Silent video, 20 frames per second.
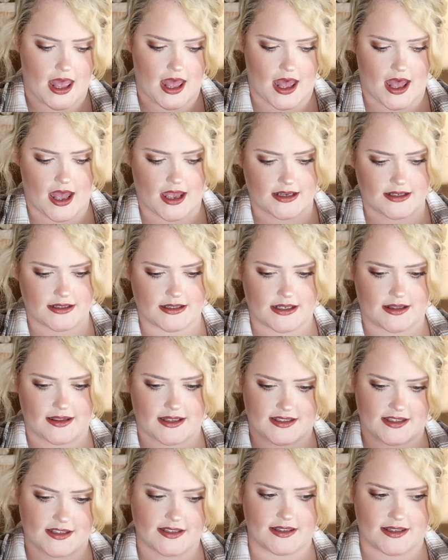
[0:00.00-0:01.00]
and
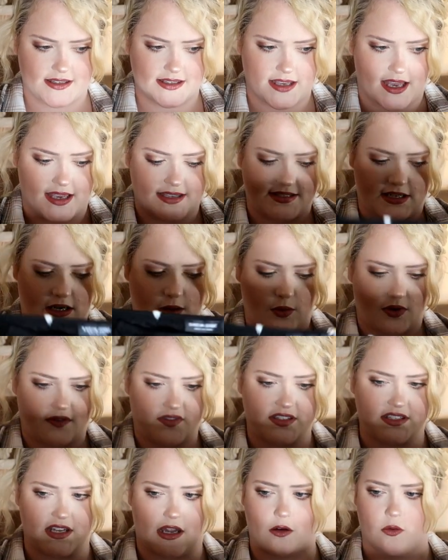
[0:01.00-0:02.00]
this is the size that I would have
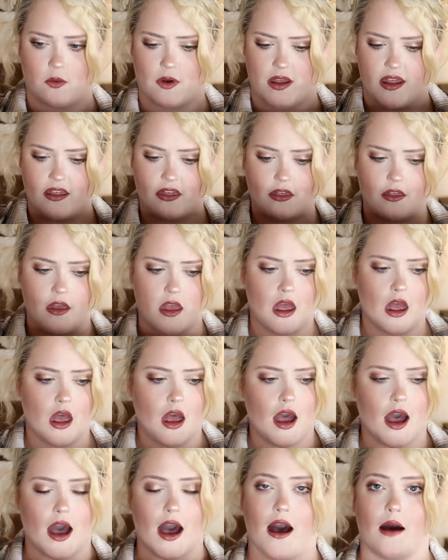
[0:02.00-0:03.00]
stuck with.
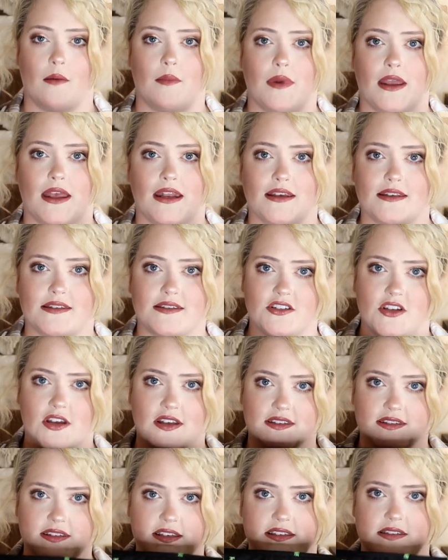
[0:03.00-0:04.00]
It is
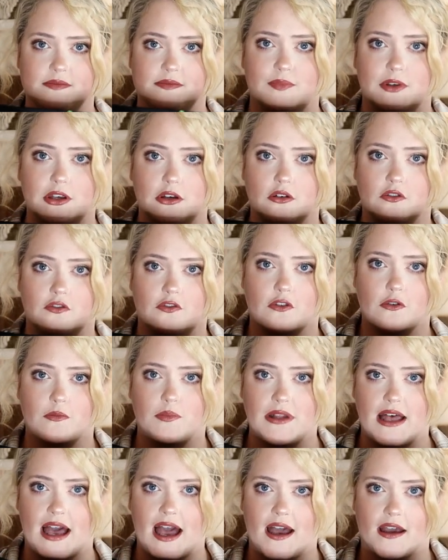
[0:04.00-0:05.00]
just this beautiful
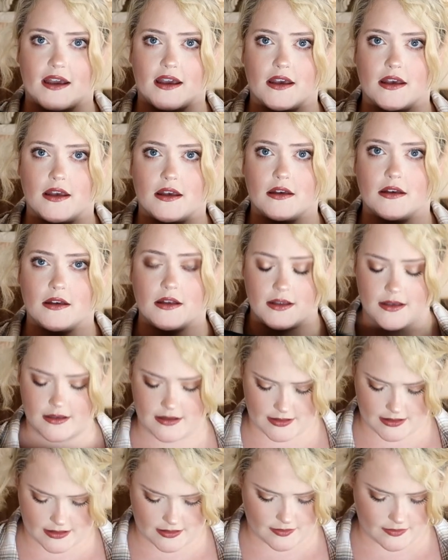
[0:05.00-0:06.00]
black
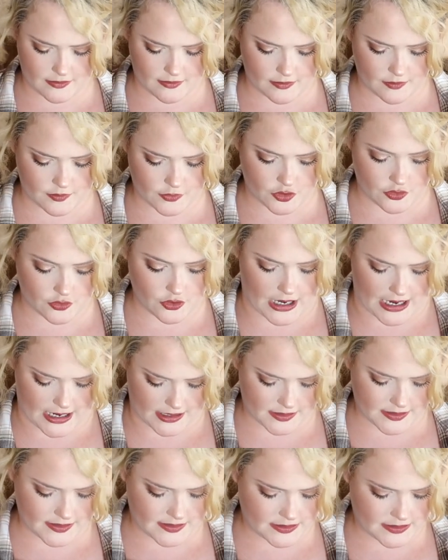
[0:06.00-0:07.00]

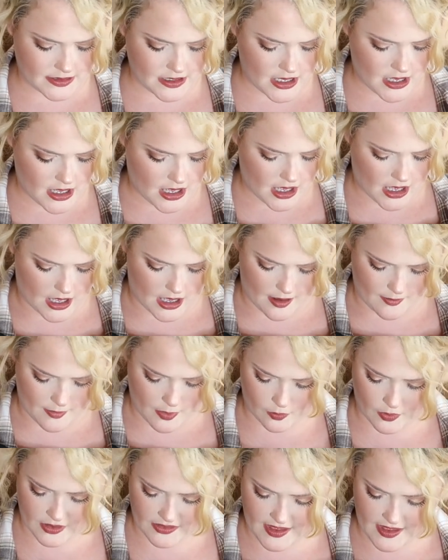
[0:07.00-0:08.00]
dress
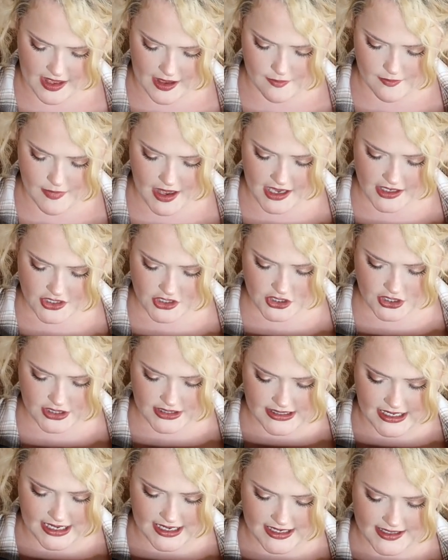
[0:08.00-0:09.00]
with a mesh
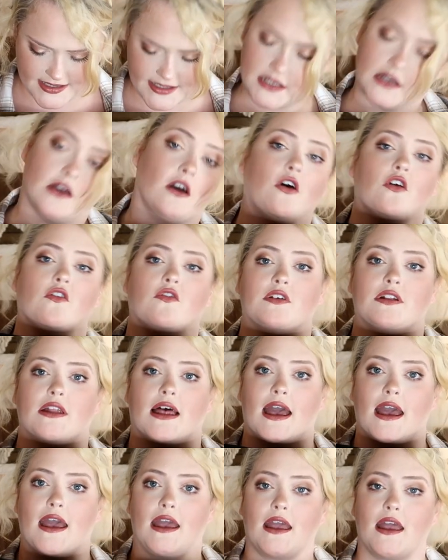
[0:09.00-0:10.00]
daisy
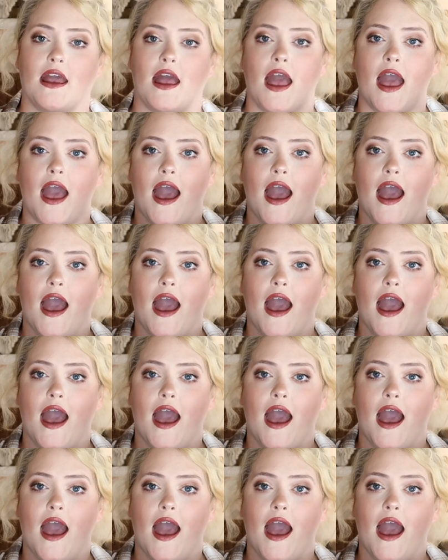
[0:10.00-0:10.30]
overlay,